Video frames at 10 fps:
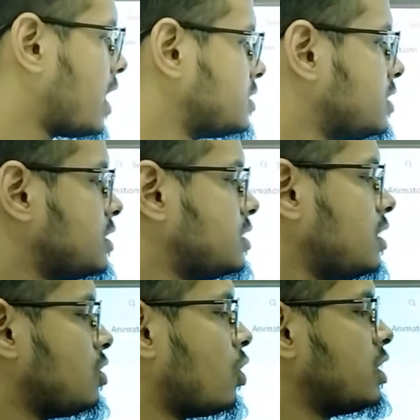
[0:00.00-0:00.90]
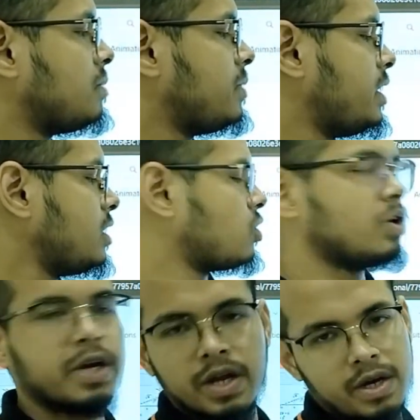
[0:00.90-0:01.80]
as it is a non-repeating,
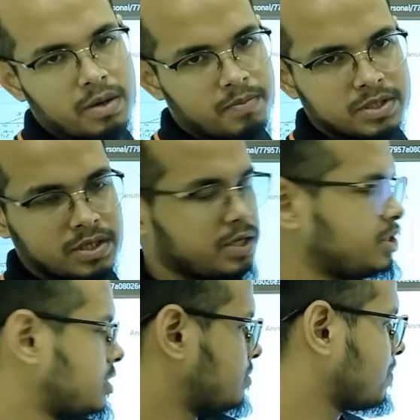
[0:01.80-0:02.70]
non-recurring representation.